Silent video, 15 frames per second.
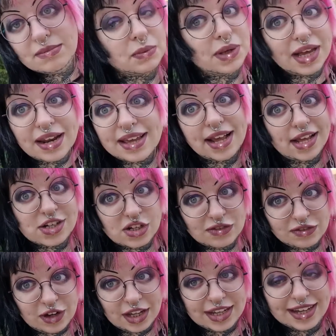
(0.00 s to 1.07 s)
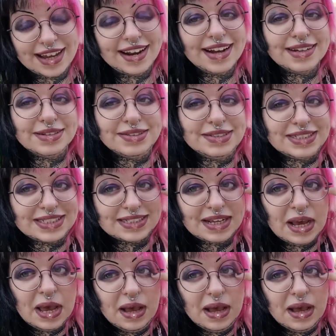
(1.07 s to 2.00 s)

We gotta catch our flight and I just...